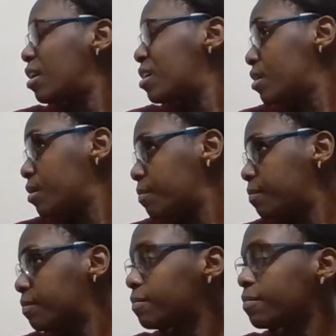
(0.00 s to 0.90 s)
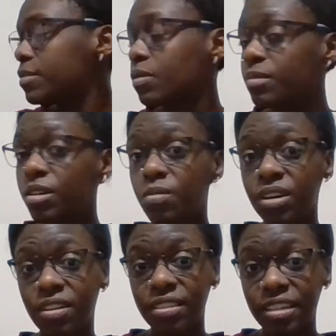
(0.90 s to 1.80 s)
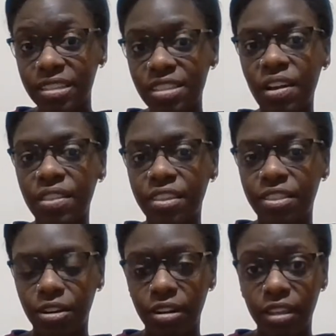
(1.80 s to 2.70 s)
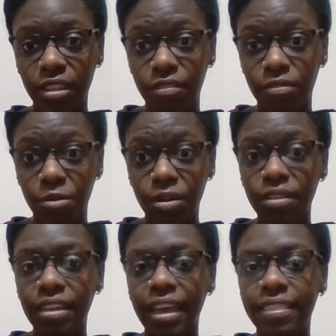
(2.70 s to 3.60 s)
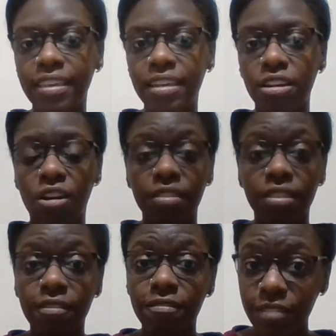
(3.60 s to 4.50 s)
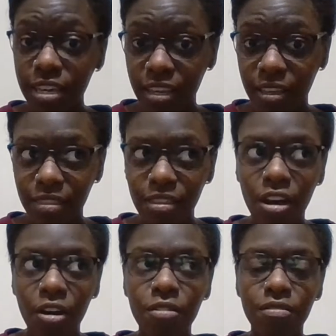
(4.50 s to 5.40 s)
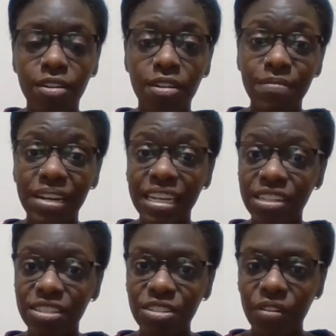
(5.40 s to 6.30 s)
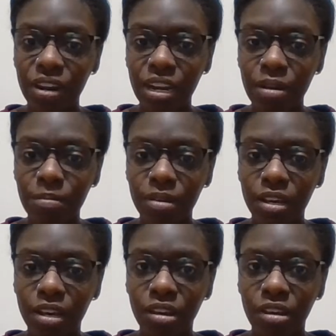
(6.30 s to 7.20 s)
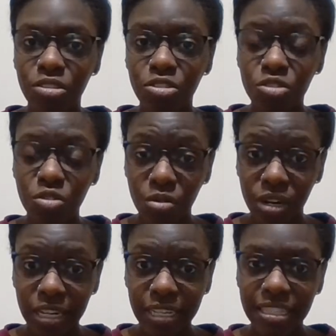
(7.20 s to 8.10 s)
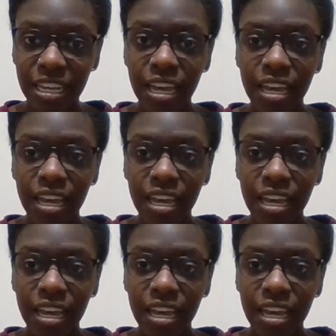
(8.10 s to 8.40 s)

So I'm going to work on this on the 3rd and the 4th, and then on the 5th, over on my Instagram stories,